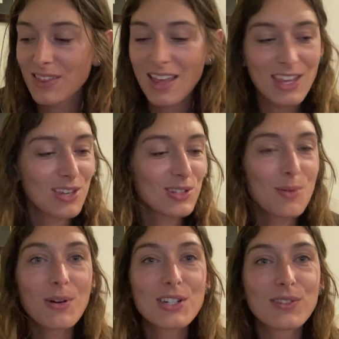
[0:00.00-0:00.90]
Thank you so
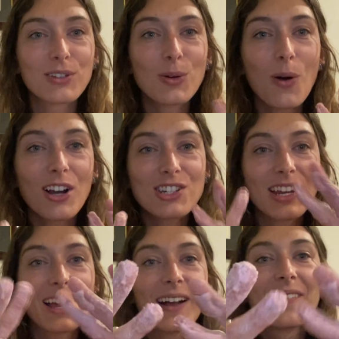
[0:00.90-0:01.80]
much for
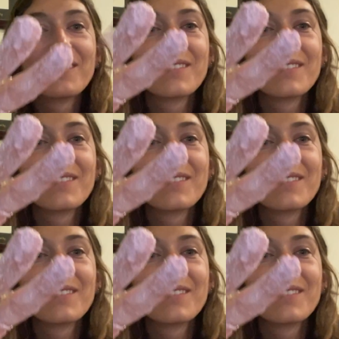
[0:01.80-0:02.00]
watching.